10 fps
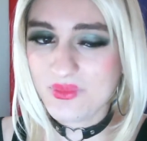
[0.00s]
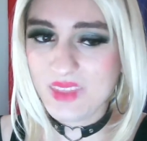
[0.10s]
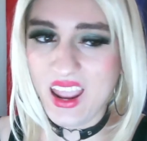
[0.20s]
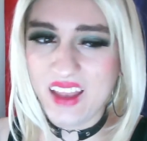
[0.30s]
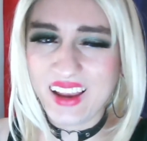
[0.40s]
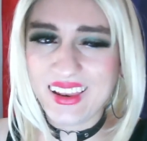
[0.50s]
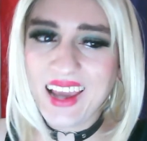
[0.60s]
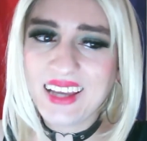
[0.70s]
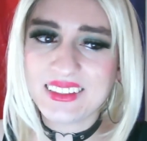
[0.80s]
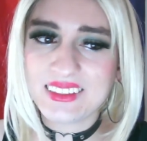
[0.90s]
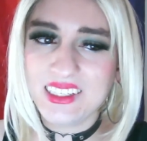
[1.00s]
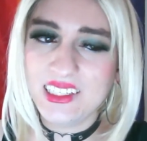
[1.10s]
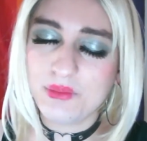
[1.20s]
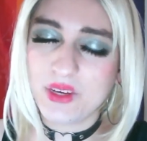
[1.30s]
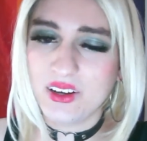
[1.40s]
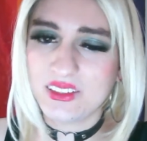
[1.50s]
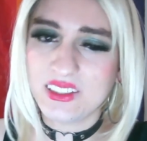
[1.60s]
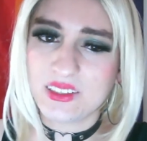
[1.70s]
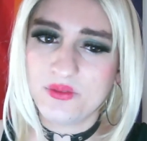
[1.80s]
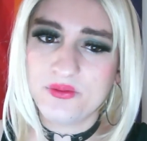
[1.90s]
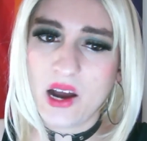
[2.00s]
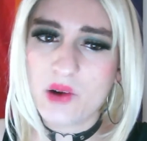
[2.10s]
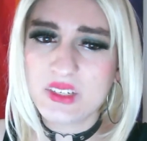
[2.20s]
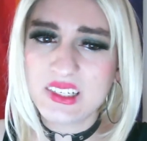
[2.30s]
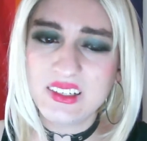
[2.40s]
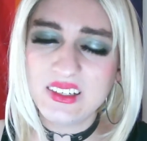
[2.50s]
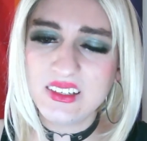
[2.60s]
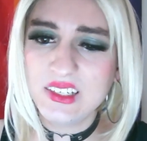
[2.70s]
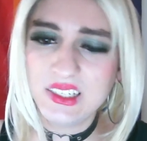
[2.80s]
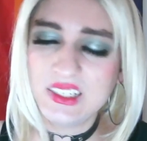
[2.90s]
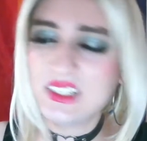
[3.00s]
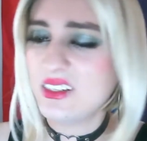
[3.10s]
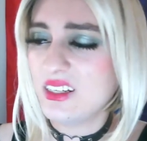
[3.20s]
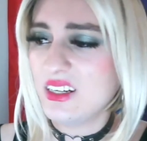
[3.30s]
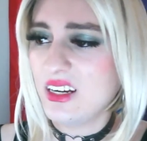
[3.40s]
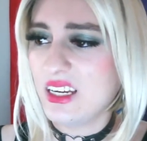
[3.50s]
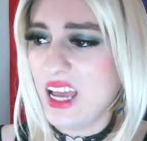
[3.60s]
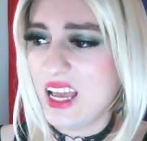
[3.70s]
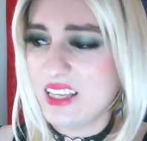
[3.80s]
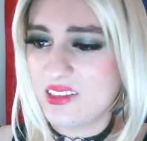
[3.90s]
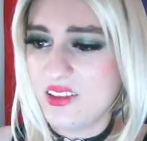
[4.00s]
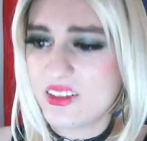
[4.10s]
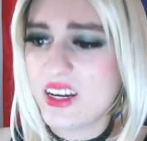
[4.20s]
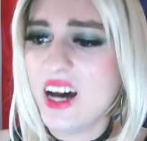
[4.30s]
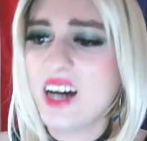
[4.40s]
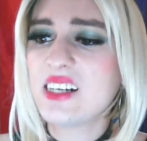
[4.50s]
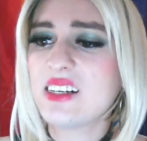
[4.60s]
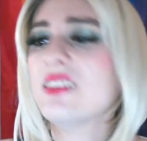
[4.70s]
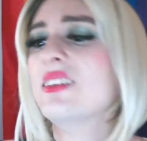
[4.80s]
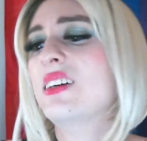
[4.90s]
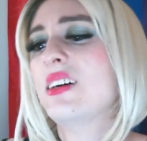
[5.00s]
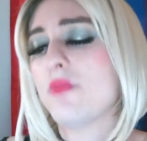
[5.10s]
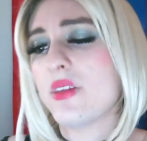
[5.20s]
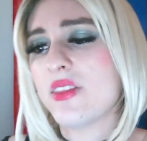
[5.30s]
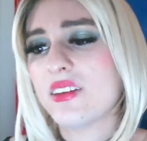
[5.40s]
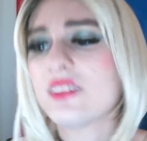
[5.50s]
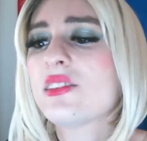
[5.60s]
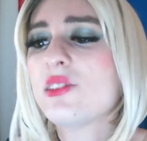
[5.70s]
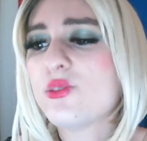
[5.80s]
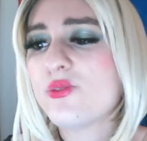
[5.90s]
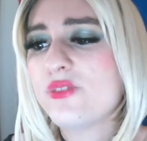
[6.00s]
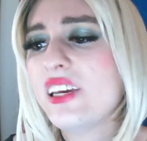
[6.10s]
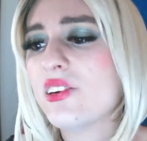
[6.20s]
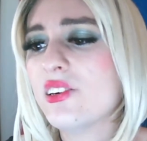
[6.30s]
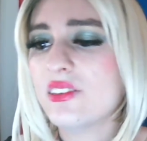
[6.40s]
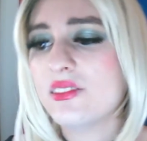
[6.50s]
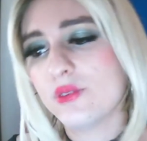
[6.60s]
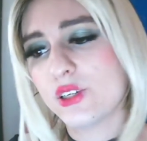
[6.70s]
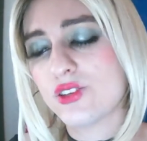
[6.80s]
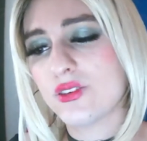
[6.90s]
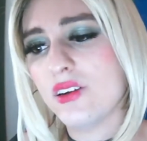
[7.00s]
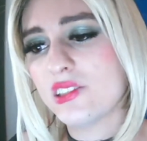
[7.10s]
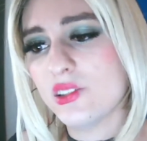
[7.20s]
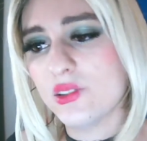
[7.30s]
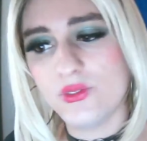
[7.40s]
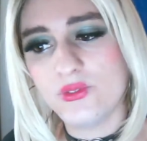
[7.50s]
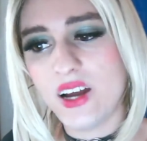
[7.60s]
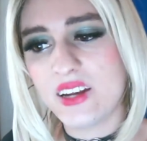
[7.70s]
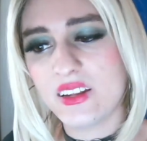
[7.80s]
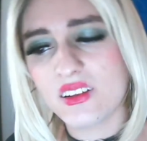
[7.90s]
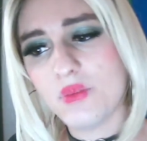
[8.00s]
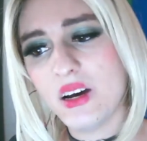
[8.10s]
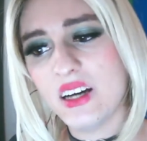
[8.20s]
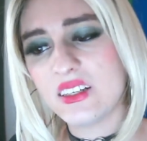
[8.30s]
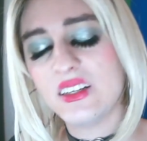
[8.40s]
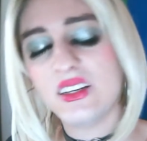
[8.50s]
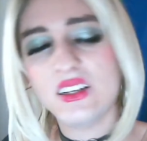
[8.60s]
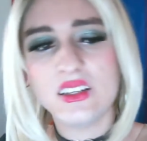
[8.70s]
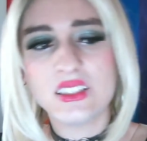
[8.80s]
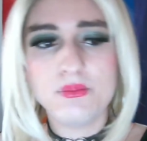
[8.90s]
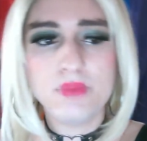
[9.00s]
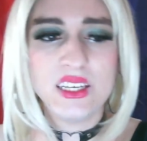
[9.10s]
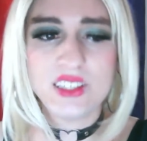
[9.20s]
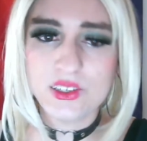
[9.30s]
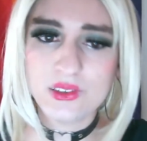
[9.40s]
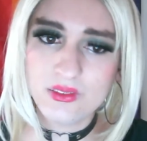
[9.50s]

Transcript: And I liked Seel because it's a fountain and has the tongue. But this is a sphere, which is also a fun little pun. It's a B tier.